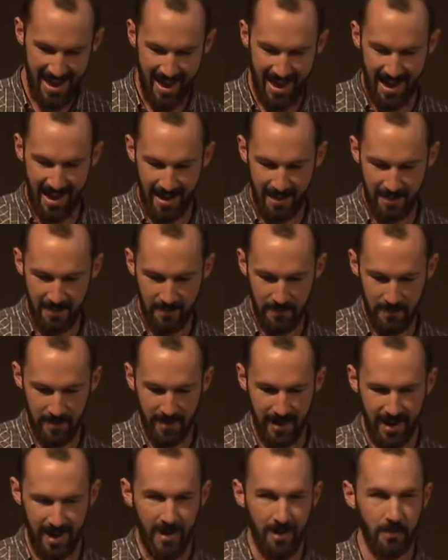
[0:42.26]
Um,
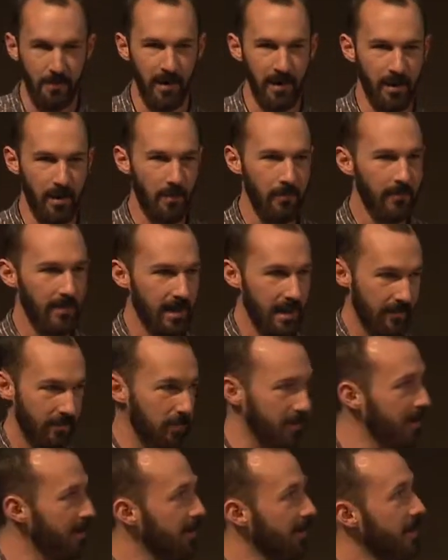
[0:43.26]
but hopefully I have a
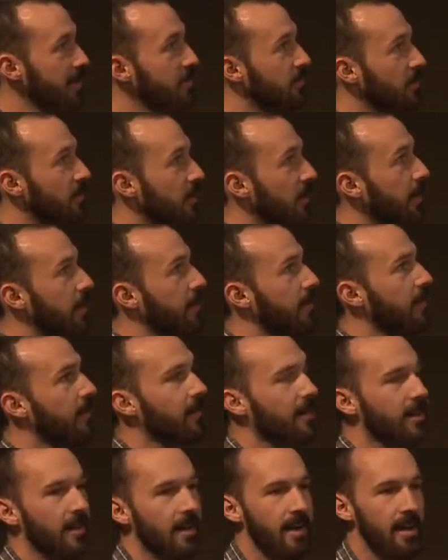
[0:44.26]
pretty good answer for you here.
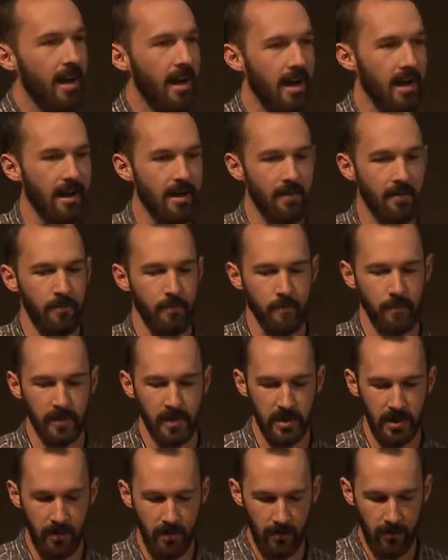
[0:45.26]
Um,
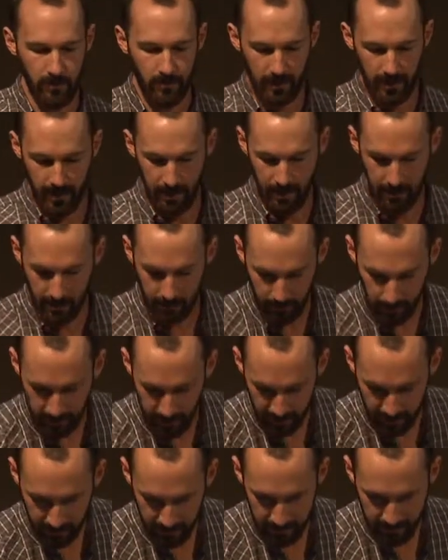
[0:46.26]
so
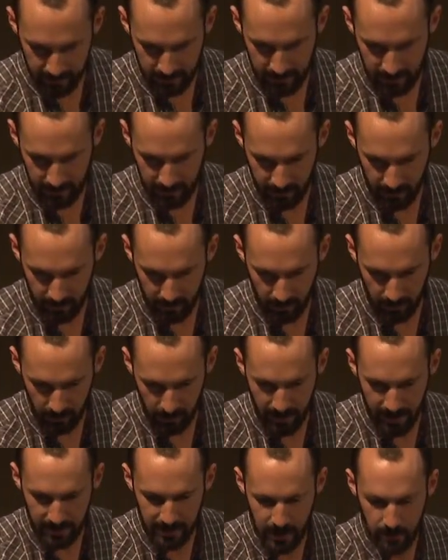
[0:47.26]
Glance,
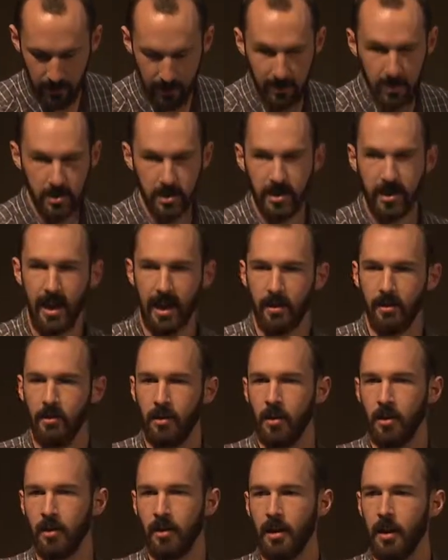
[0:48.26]
Glance is really just a
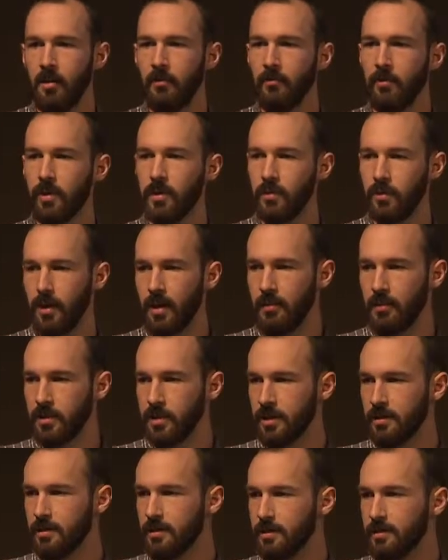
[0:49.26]
catalog of virtual
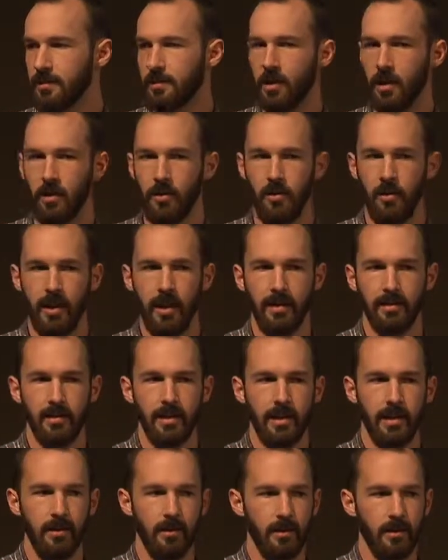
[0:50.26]
images. So it's
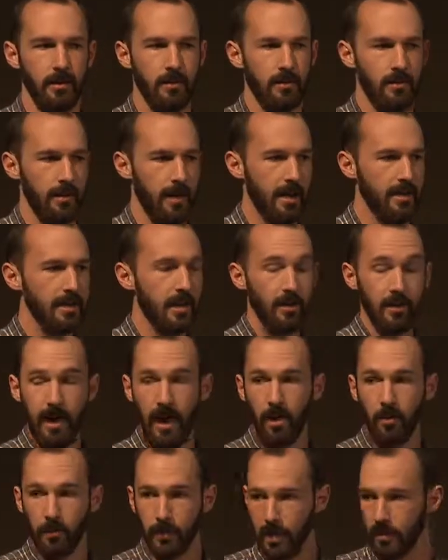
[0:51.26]
here, it's here to
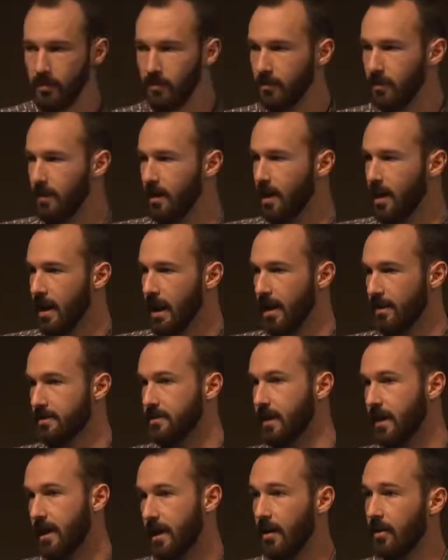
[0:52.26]
help you. It's
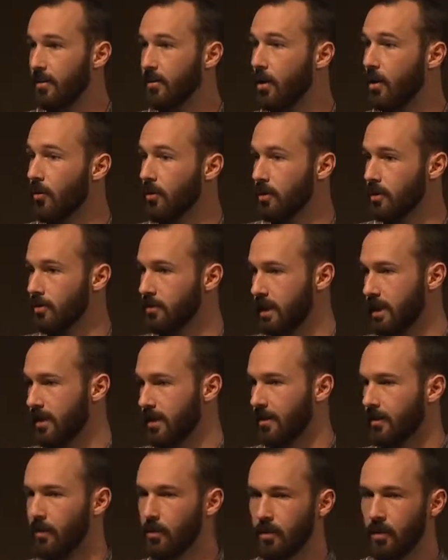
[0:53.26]
not here to own your
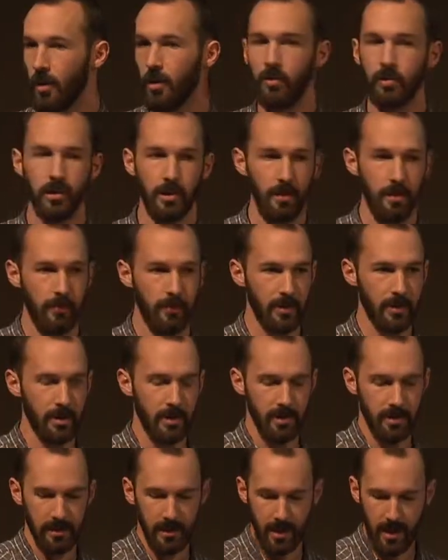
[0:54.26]
data or own your
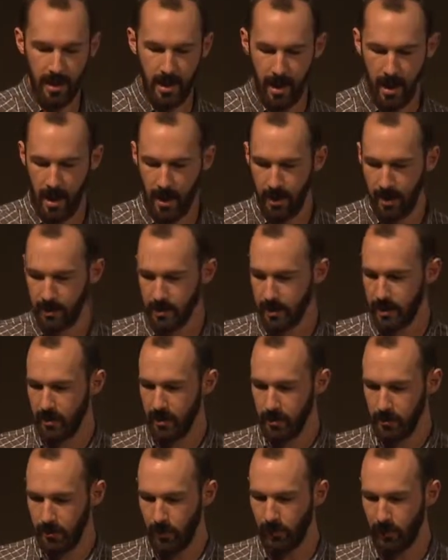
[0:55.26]
images. Uh, it's here
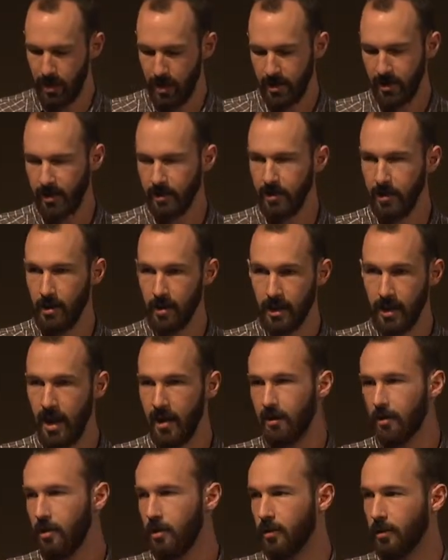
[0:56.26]
to provide a, a,
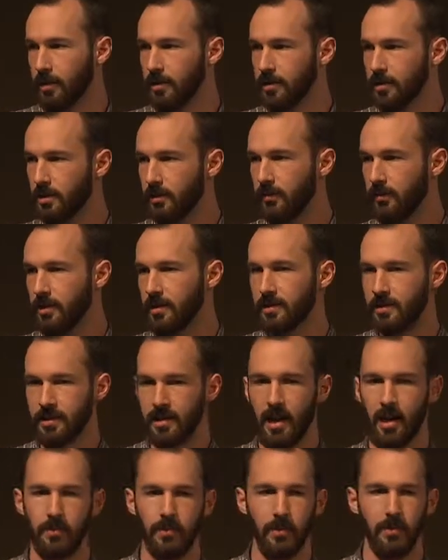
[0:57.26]
cataloging service to
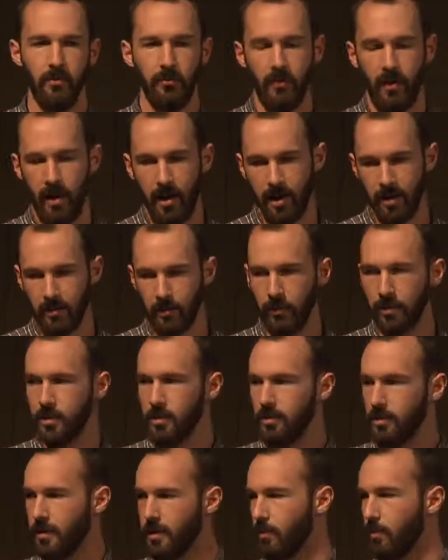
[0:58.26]
help you find what
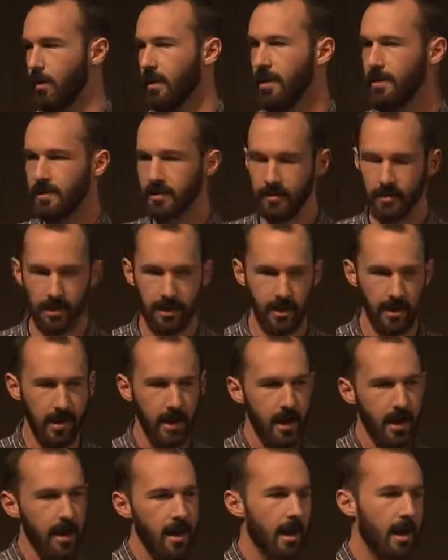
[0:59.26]
you need more easily
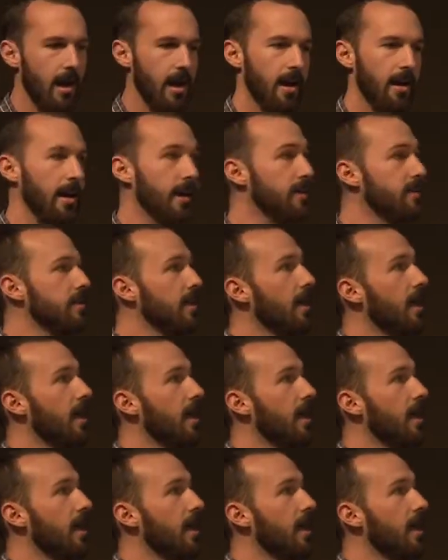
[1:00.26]
uh, and to